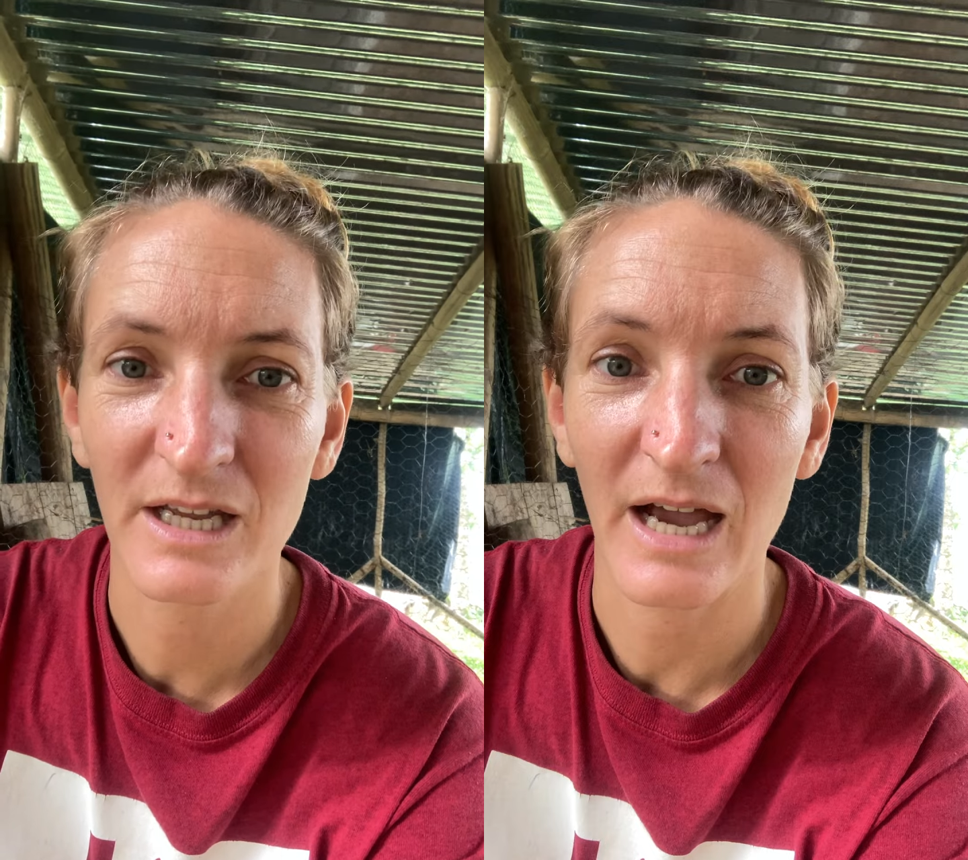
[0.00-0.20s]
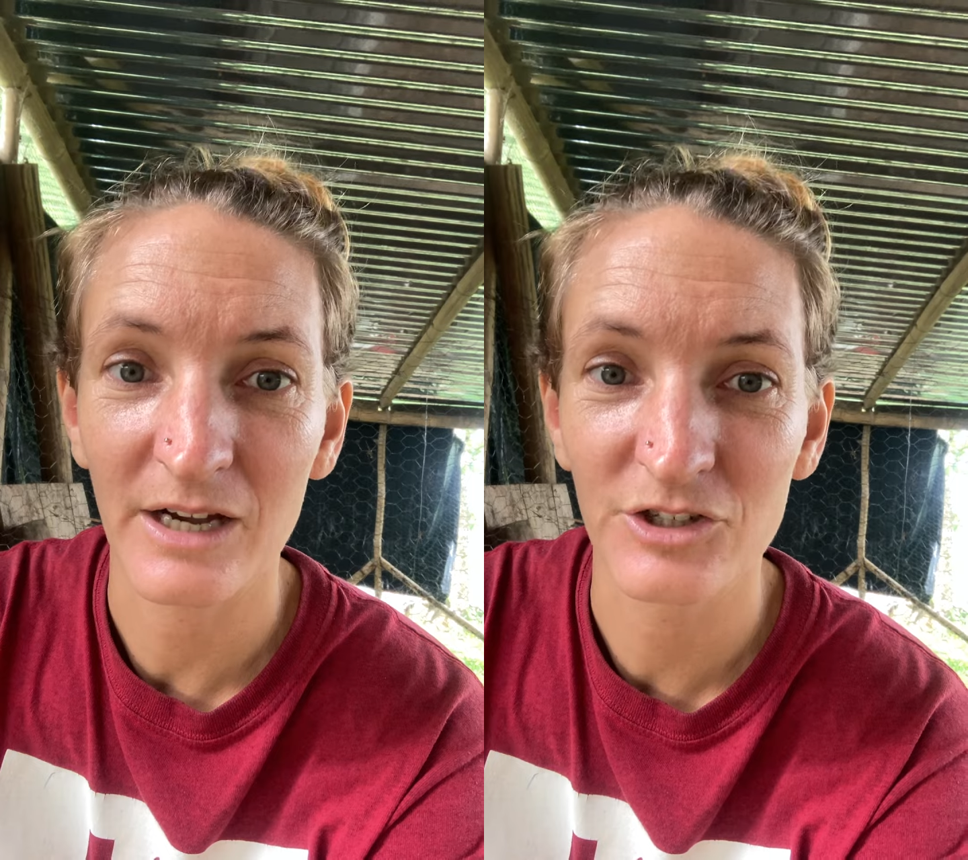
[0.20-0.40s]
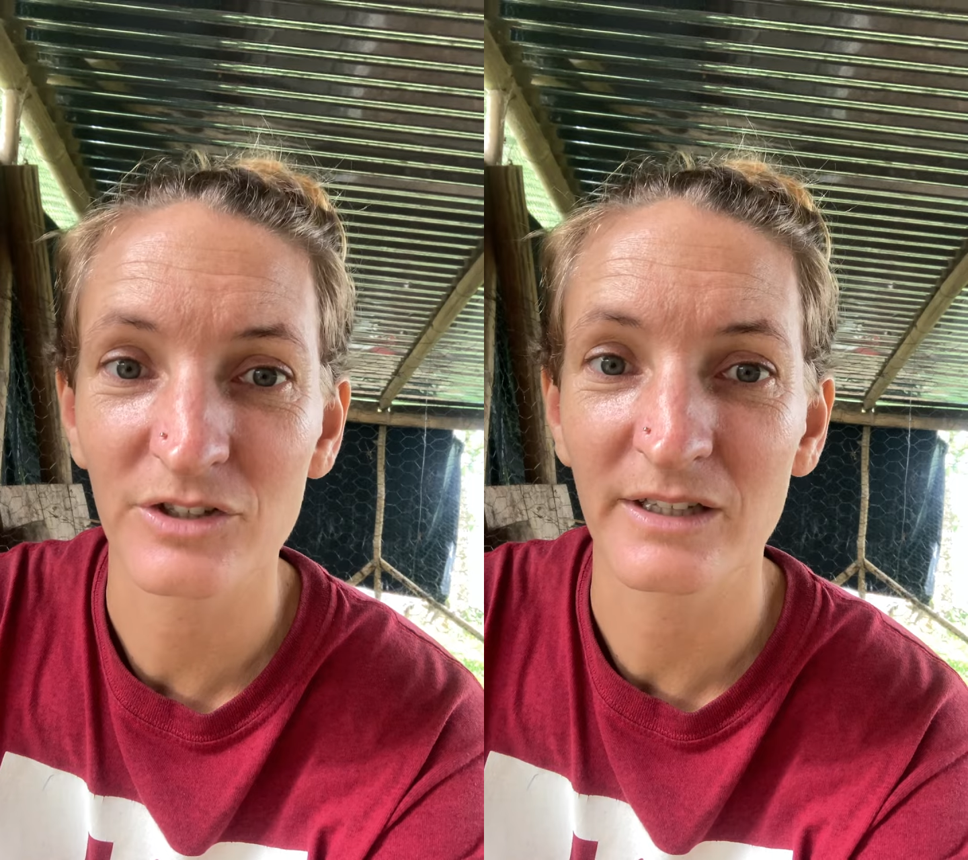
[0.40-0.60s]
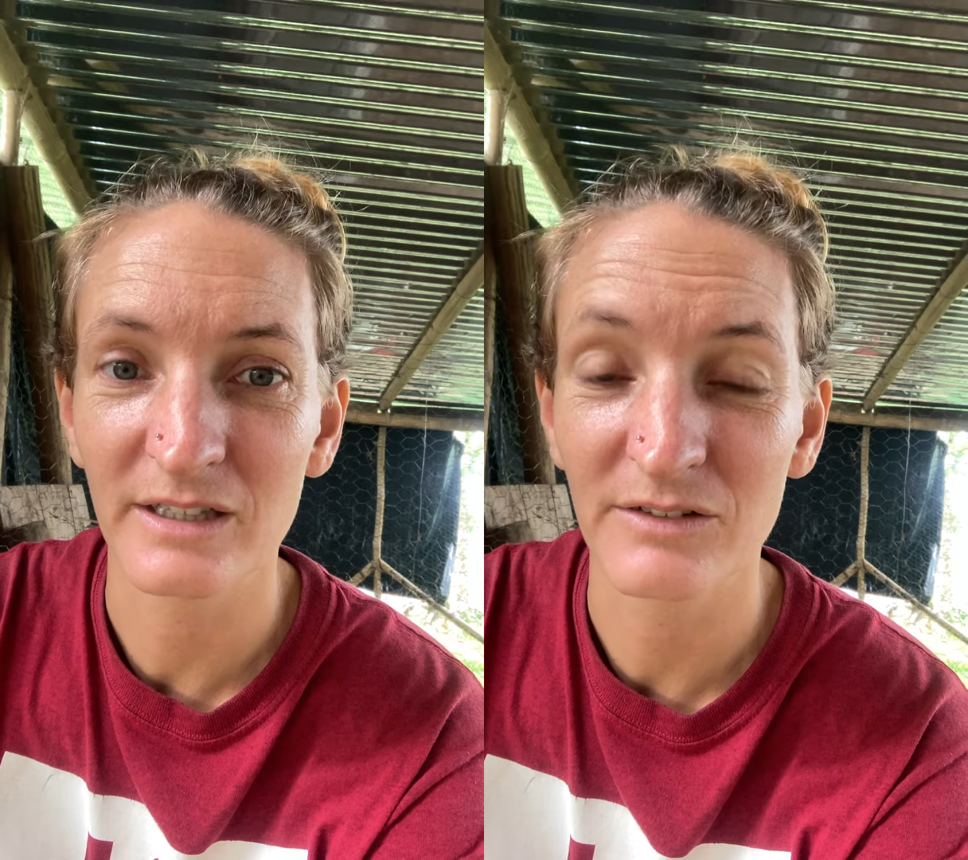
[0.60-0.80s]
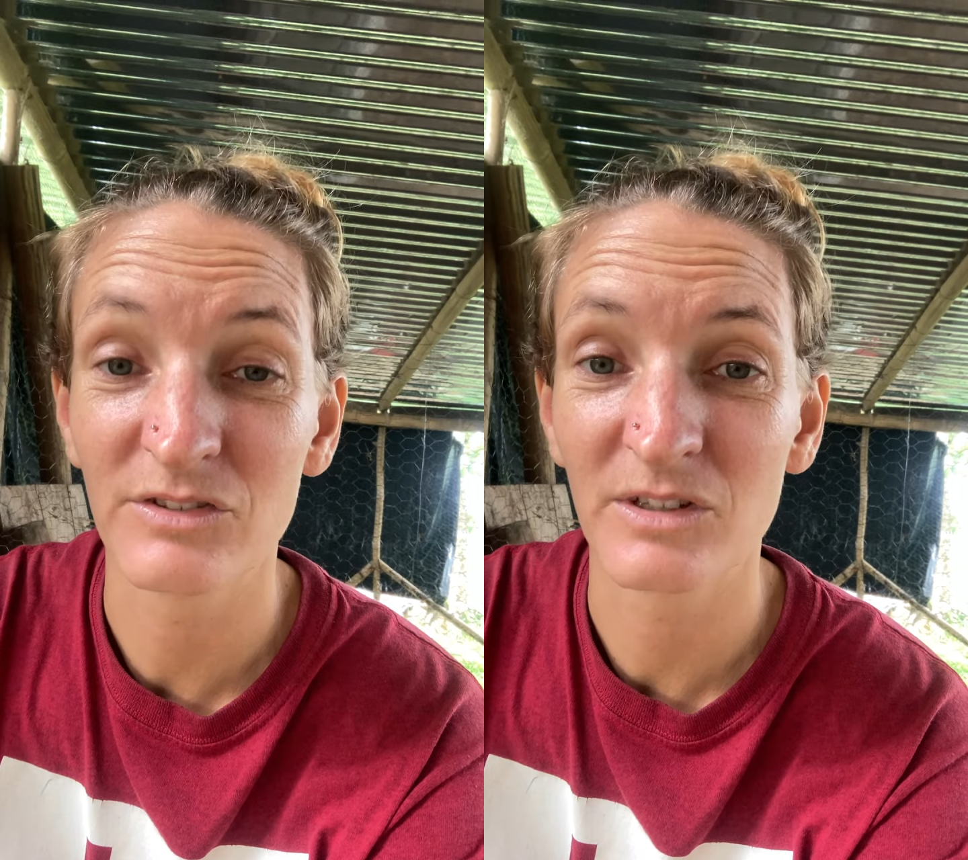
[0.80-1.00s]
actually
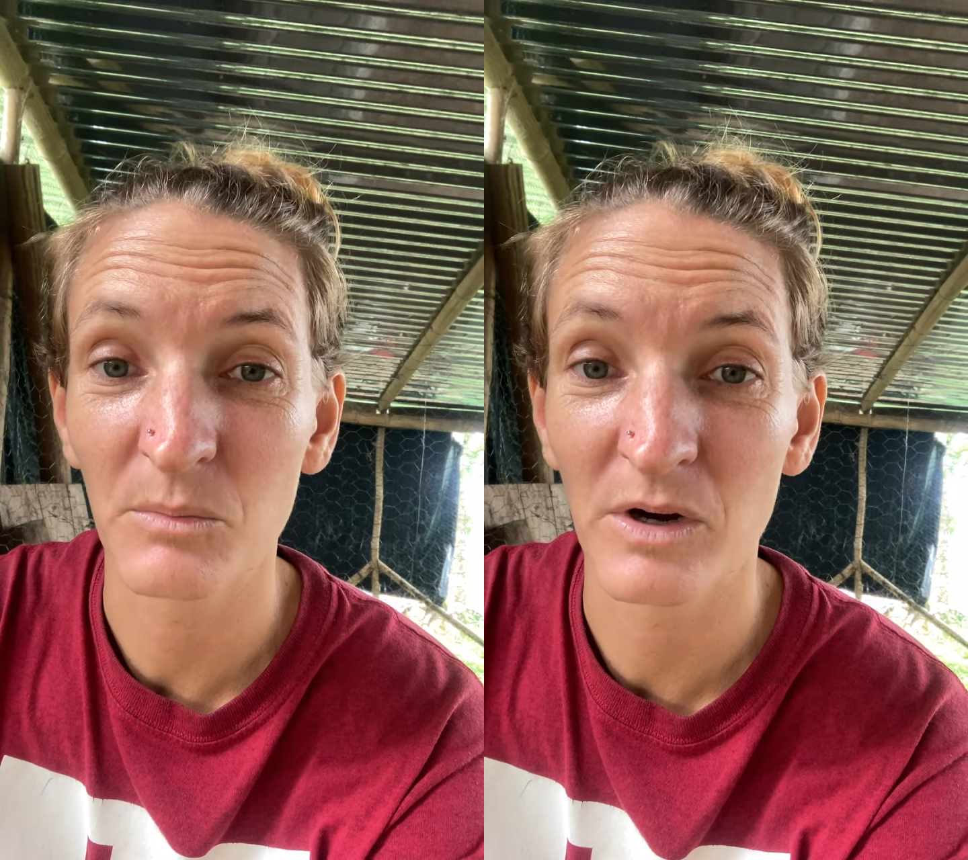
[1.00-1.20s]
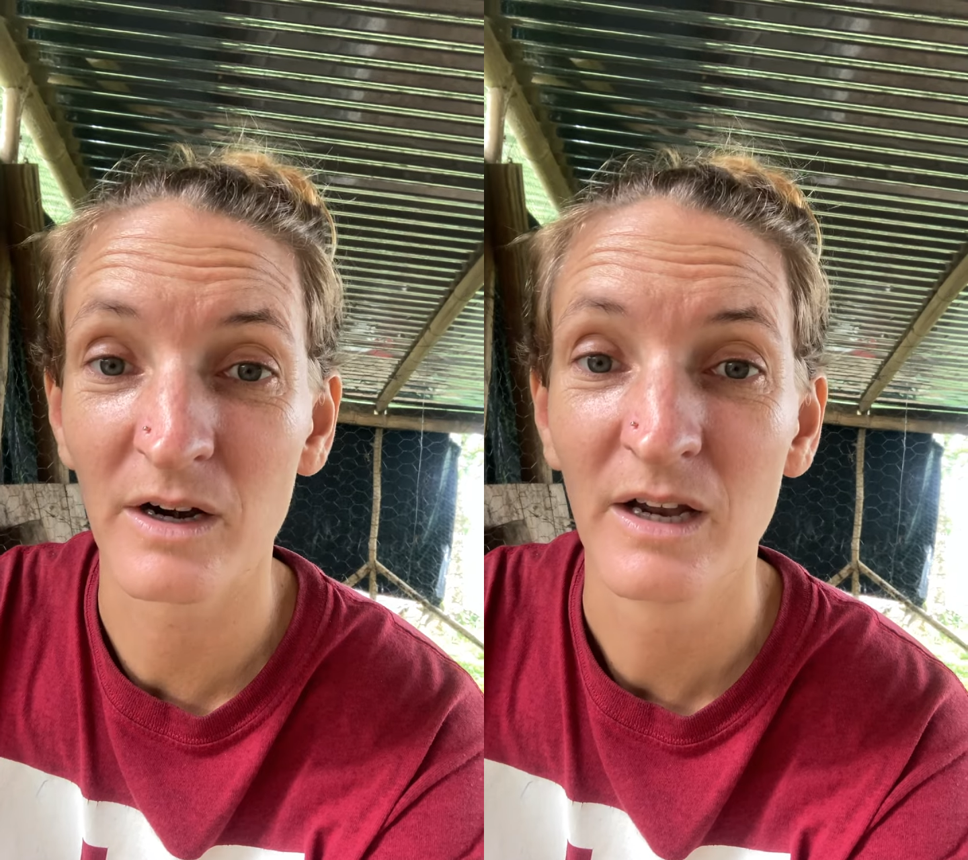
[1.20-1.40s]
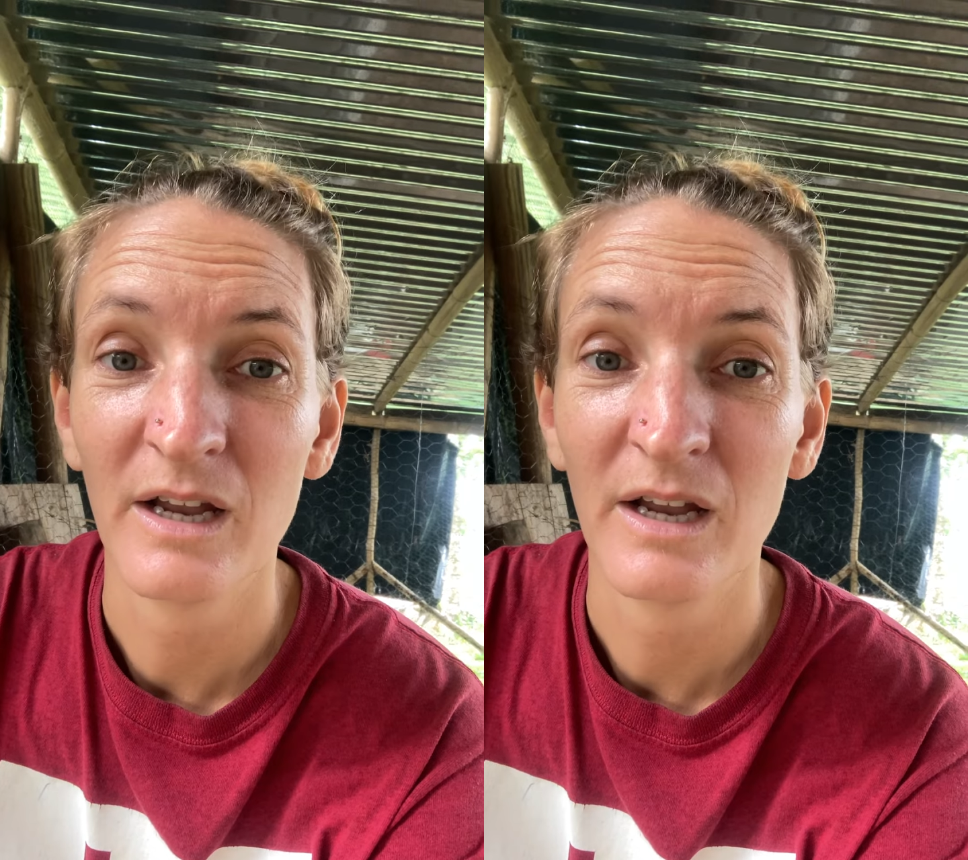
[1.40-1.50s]
live somewhere